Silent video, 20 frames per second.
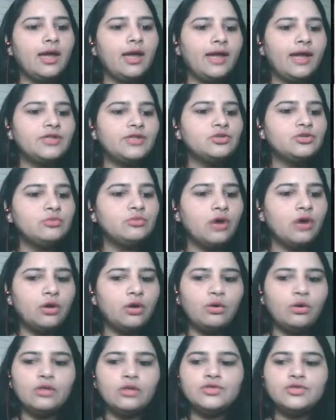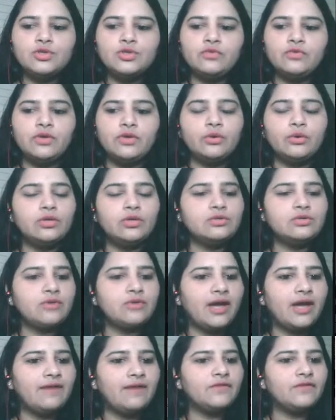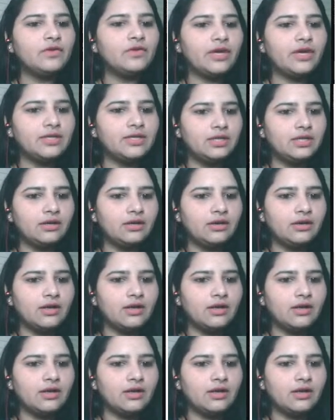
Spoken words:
And tomorrow also we're going to have the writing